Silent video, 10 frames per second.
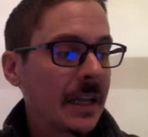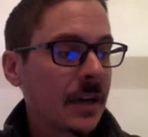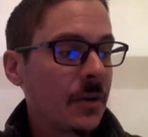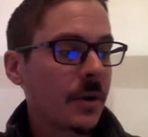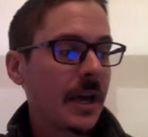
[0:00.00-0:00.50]

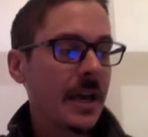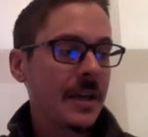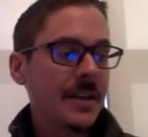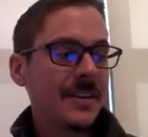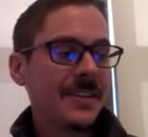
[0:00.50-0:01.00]
OK.
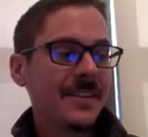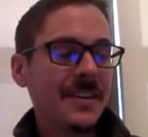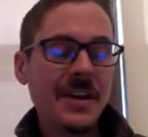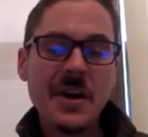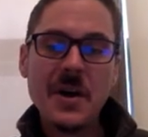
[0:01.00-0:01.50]

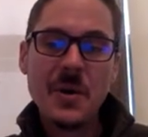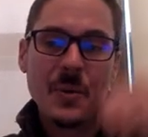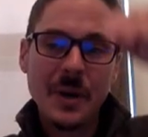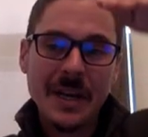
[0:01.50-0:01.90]
We